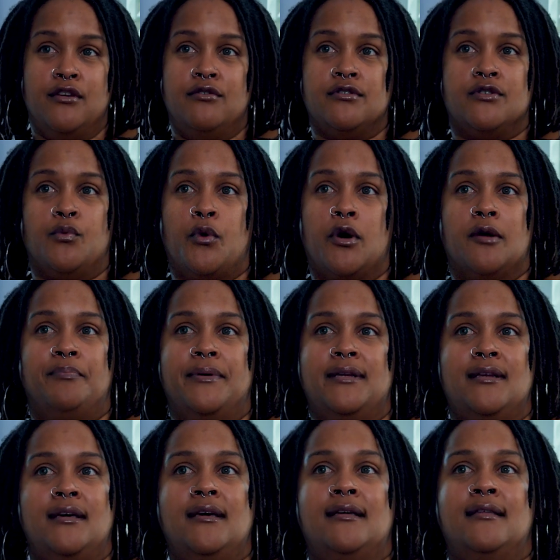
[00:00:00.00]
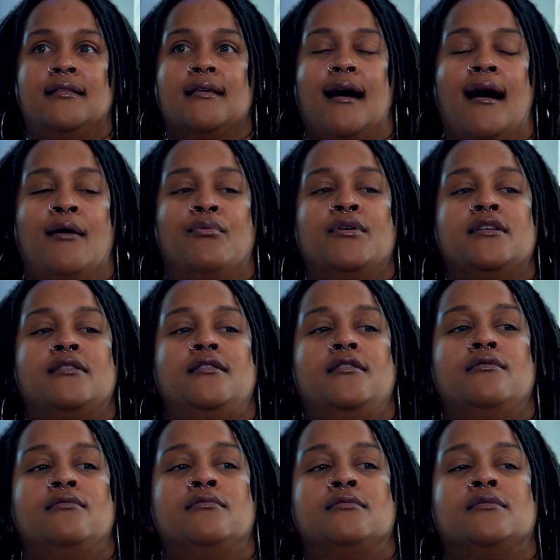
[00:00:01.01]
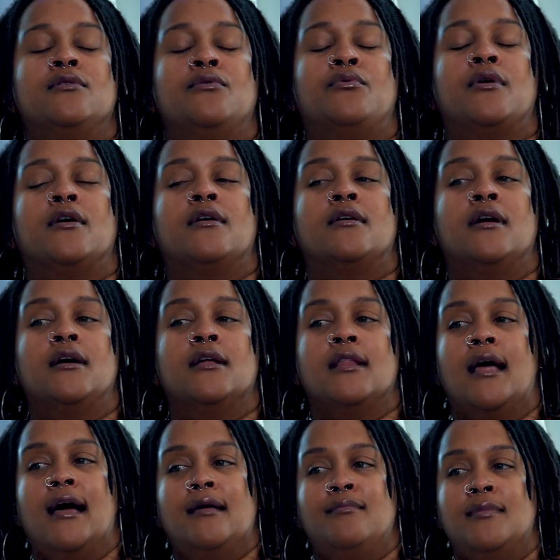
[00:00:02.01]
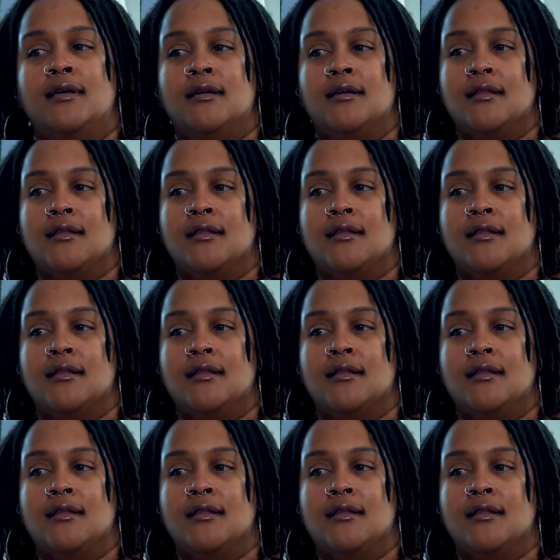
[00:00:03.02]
Use the word beneath. I would use the word alignment.